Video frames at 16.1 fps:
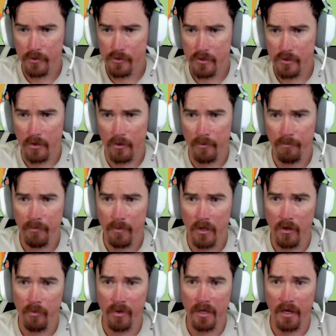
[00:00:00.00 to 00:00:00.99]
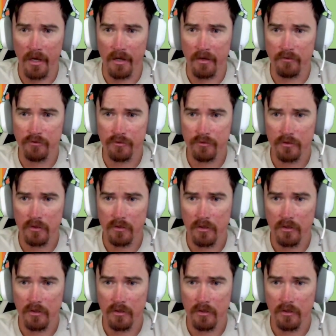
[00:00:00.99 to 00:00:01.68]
So here we have